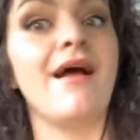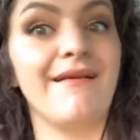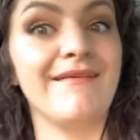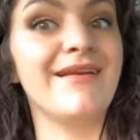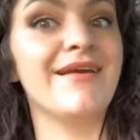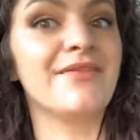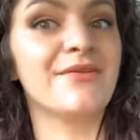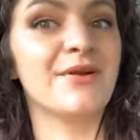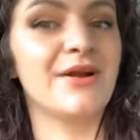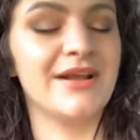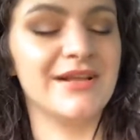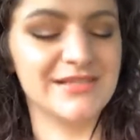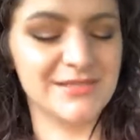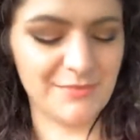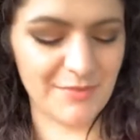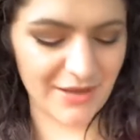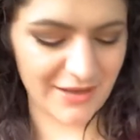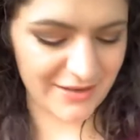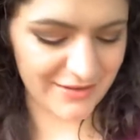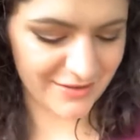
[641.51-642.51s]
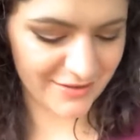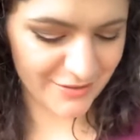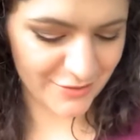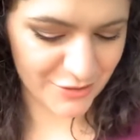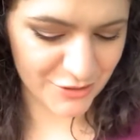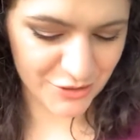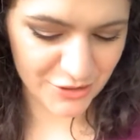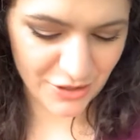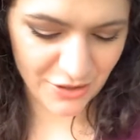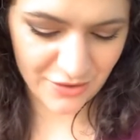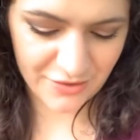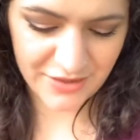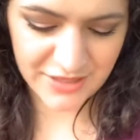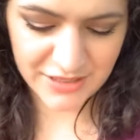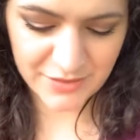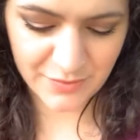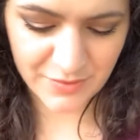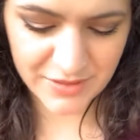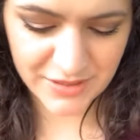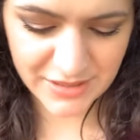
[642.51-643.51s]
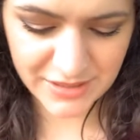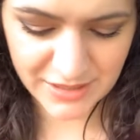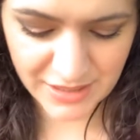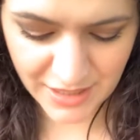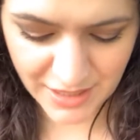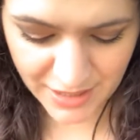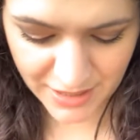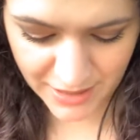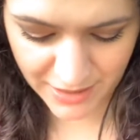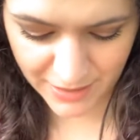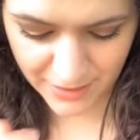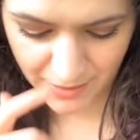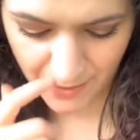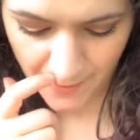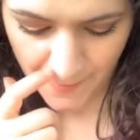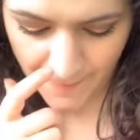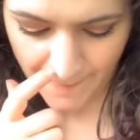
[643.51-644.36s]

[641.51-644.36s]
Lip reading: handspun shawl. This was a